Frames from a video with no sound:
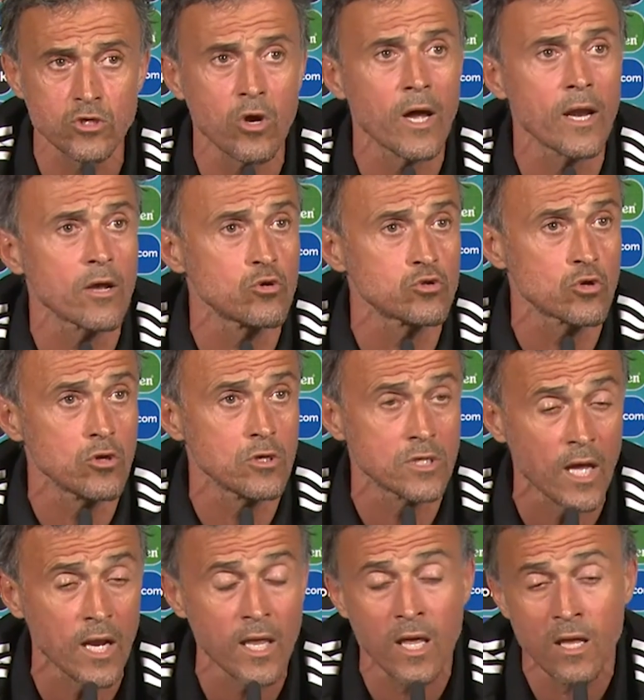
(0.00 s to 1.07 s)
that means
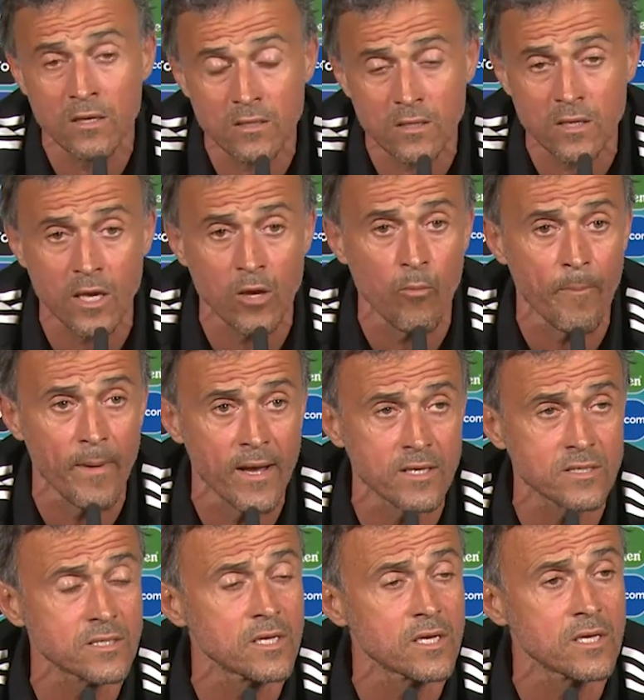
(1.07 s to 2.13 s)
that I've got nothing
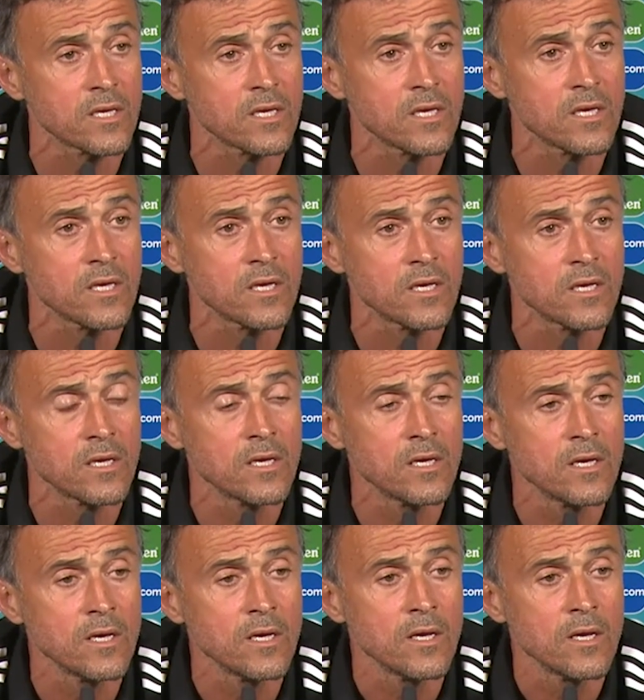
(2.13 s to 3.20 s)
to prove. I'm
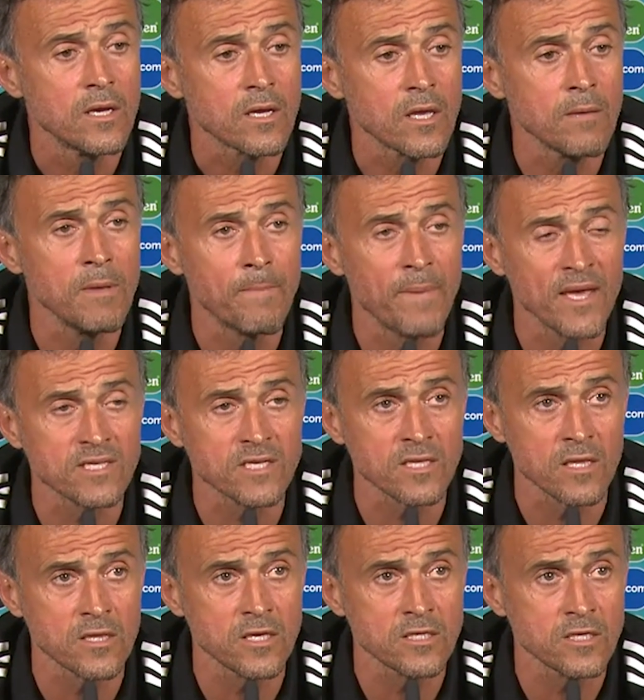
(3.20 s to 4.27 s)
delighted to come up
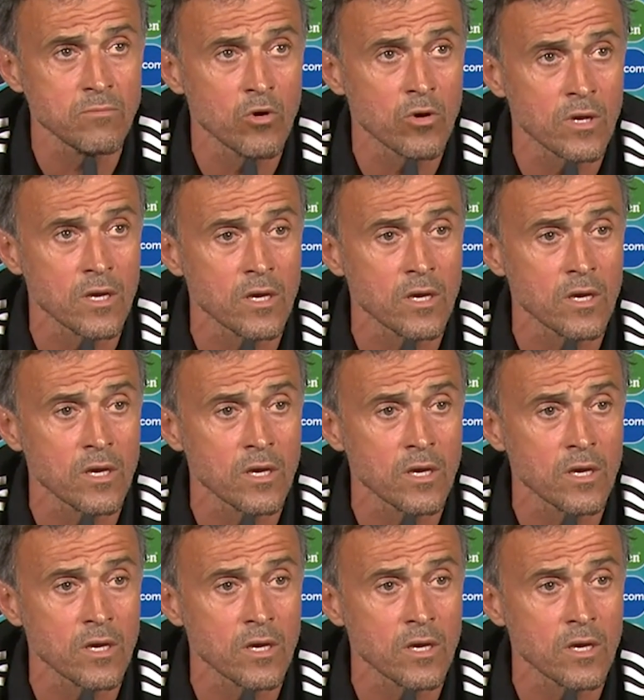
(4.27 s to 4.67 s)
against Italy.